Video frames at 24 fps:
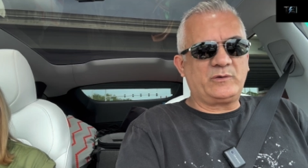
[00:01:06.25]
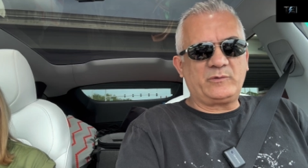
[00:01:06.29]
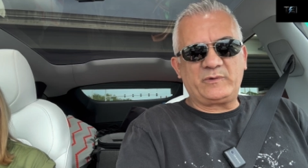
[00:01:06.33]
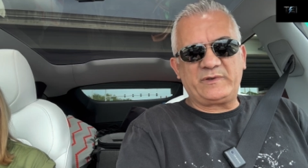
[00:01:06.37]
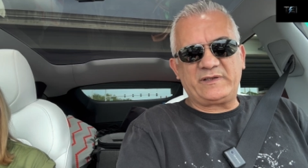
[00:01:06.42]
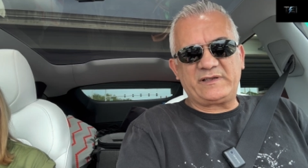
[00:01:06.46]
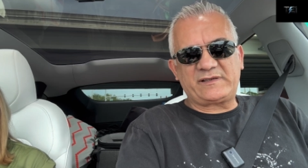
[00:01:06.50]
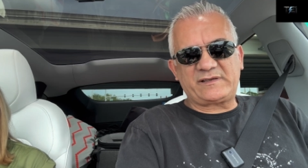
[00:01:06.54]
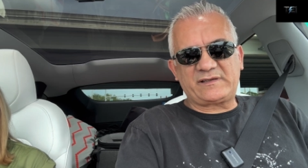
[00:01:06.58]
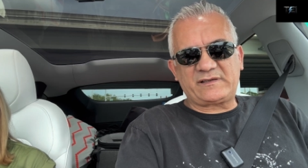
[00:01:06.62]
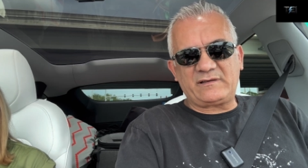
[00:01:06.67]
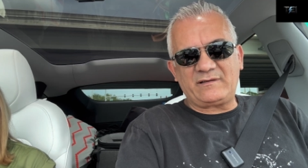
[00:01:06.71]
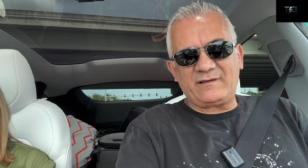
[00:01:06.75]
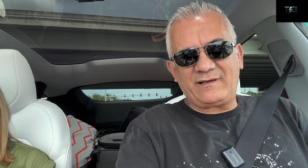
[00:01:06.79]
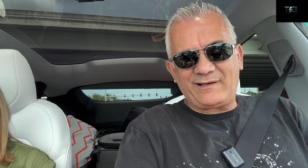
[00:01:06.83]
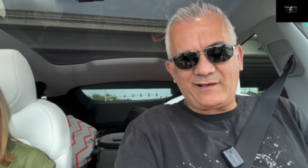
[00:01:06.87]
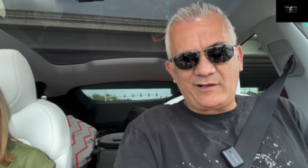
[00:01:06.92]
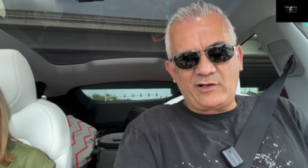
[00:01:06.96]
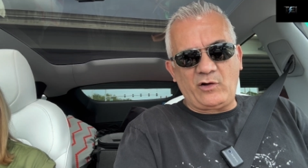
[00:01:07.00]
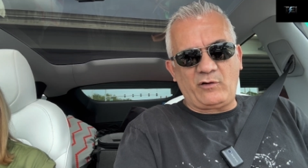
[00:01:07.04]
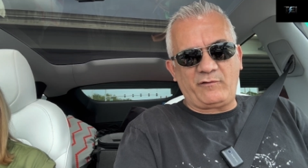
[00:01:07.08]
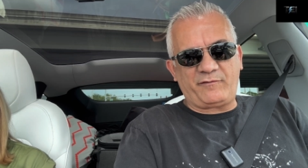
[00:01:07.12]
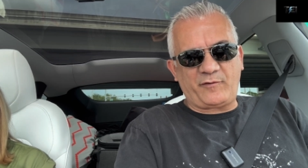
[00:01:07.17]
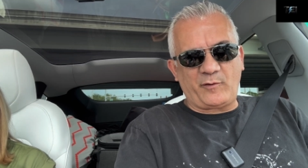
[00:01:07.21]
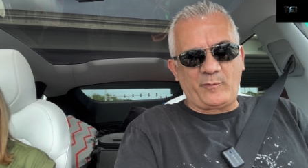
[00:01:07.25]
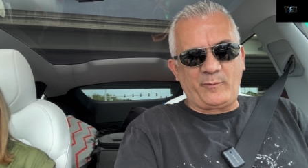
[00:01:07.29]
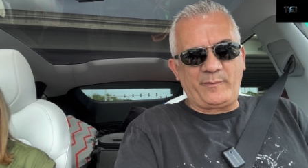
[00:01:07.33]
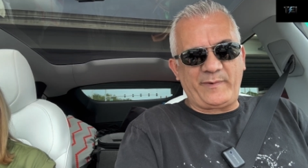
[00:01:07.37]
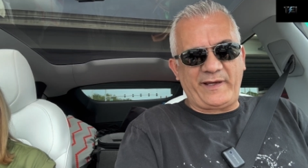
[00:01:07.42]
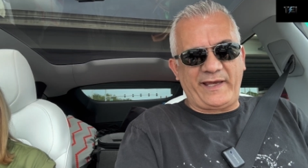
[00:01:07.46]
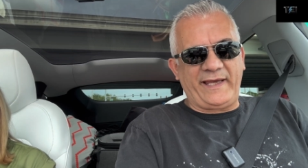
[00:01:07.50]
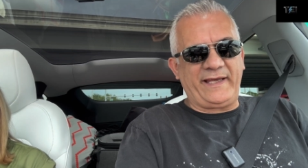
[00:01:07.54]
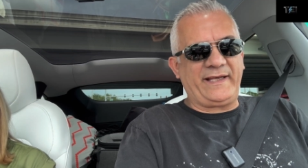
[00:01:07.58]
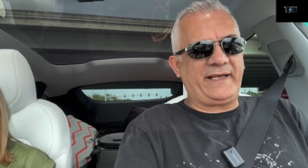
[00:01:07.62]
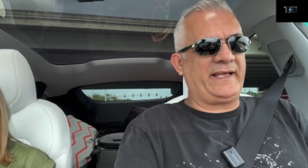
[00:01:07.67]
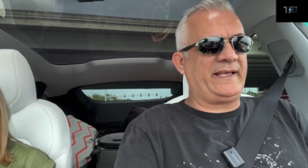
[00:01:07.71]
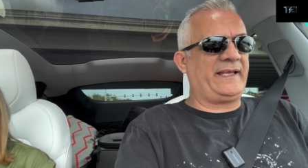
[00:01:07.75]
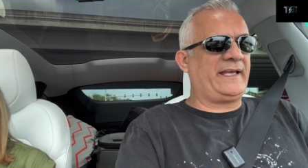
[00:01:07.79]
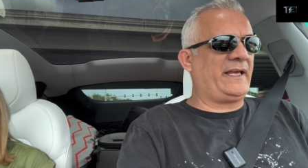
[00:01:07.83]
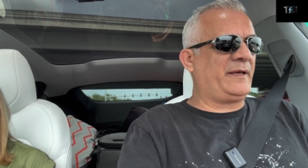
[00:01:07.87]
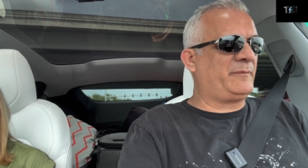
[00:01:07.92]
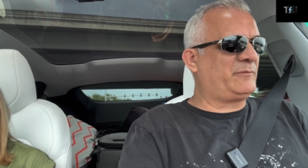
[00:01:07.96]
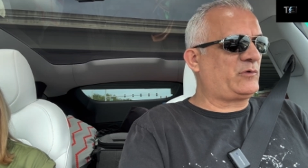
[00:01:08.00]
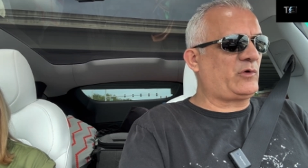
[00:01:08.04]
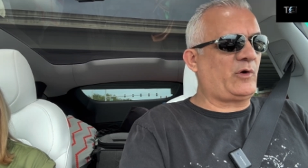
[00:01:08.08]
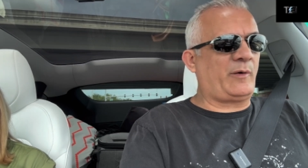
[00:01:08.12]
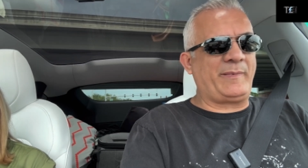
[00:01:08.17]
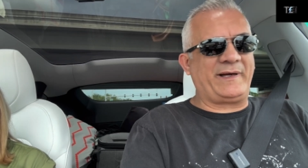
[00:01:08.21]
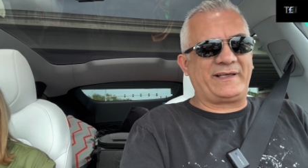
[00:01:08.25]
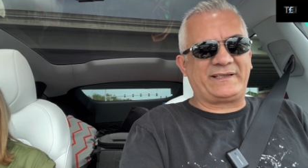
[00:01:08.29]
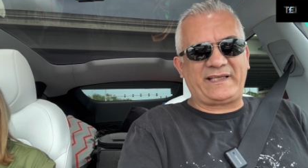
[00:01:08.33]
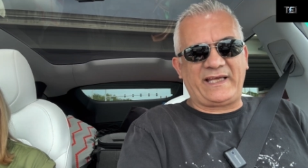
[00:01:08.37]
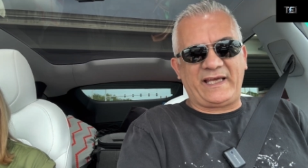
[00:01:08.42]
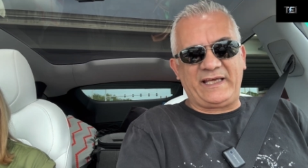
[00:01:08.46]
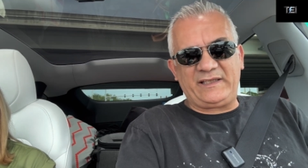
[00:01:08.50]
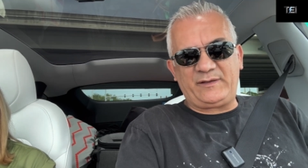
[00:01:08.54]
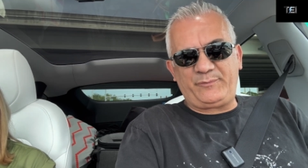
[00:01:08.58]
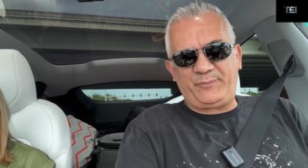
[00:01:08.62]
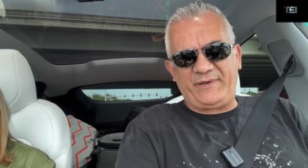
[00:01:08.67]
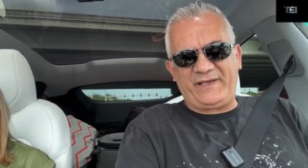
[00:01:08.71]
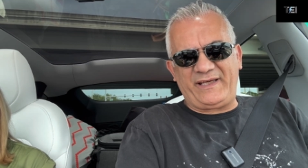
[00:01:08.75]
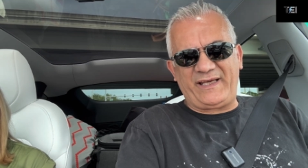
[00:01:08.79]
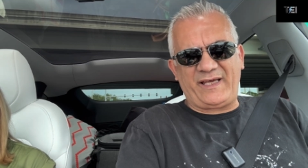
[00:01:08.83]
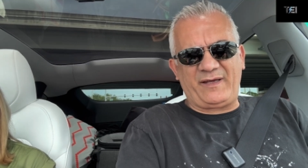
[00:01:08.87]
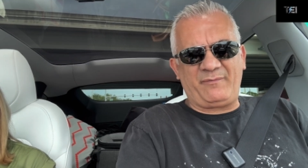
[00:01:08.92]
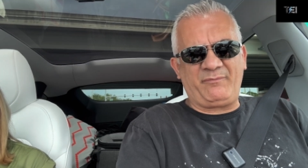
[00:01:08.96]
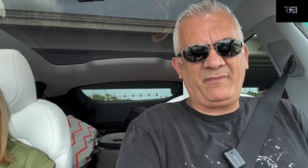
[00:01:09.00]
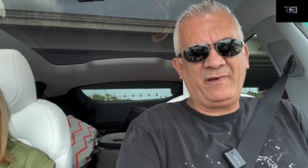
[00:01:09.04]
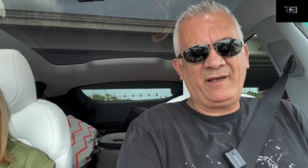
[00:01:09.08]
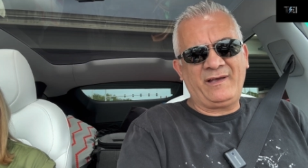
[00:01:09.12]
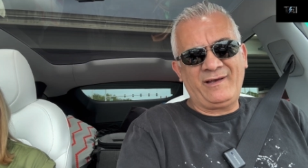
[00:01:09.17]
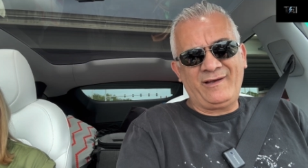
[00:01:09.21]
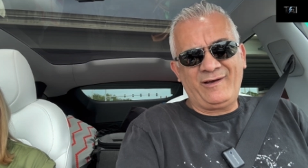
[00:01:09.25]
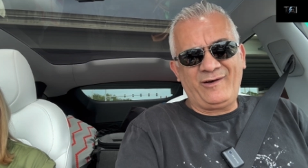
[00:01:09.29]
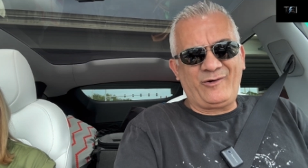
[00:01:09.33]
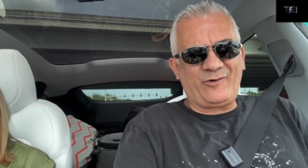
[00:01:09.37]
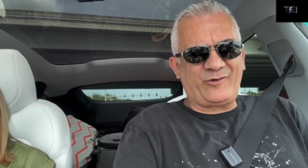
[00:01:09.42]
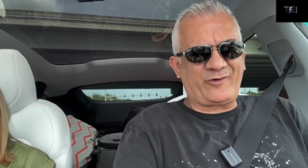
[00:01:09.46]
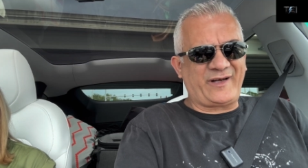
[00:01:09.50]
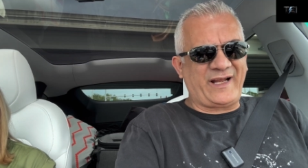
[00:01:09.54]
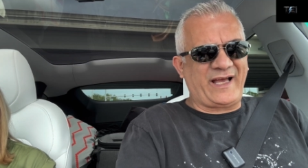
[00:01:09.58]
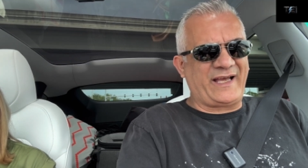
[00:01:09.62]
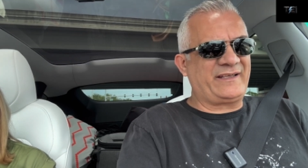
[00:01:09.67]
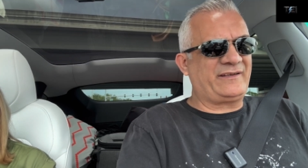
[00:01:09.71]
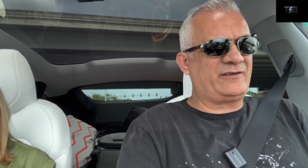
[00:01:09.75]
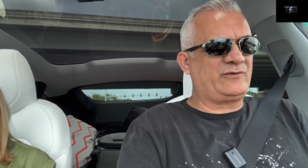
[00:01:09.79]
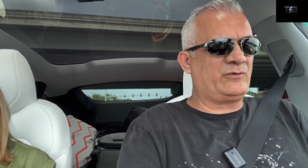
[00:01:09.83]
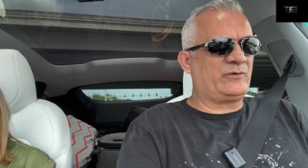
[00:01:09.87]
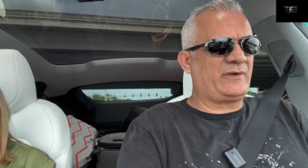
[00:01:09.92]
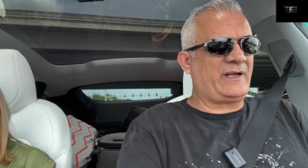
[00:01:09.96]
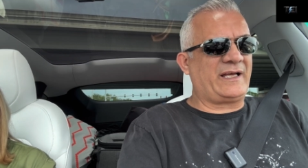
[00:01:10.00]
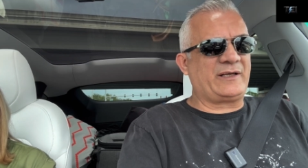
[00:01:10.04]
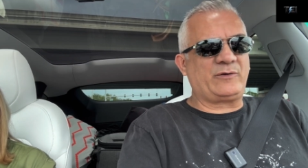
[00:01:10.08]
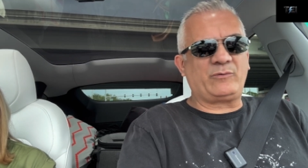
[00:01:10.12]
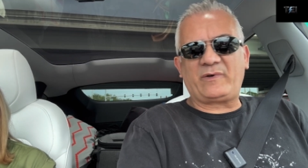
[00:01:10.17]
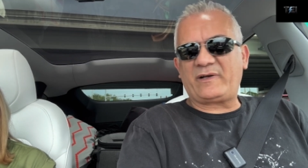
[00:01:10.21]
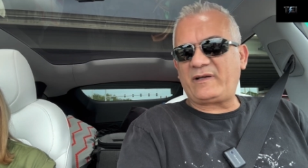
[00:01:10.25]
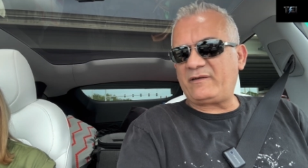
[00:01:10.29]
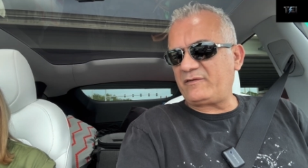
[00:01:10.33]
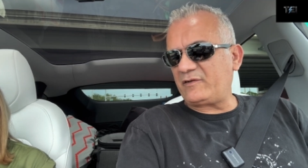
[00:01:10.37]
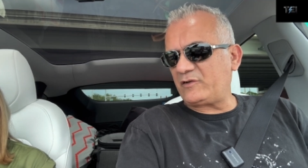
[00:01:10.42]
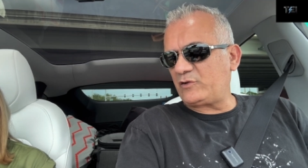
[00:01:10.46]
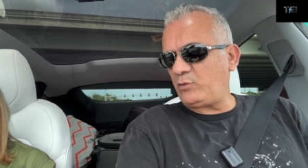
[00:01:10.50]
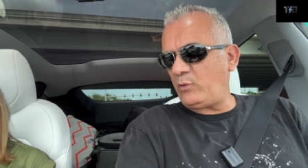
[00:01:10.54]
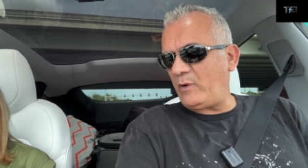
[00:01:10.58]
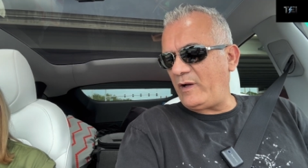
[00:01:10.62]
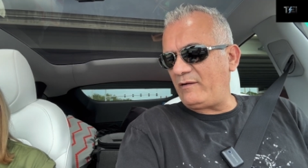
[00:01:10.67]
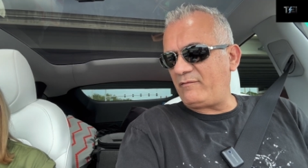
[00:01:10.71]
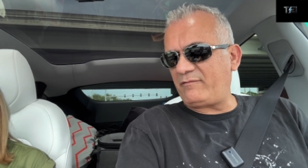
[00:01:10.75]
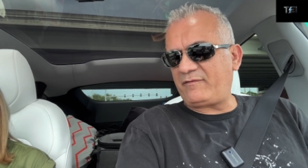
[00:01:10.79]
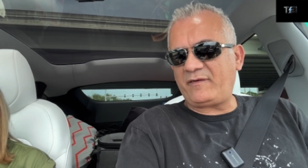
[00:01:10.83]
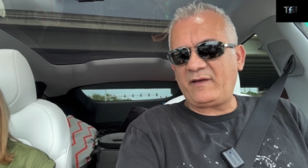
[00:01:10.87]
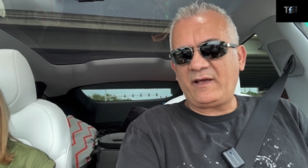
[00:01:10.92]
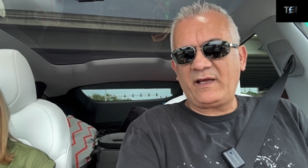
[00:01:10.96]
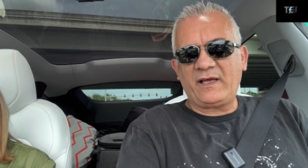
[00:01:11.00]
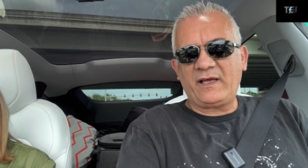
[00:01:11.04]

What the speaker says: We go from 8 a.m. to about 8 p.m. or 9 to 9, whatever, 12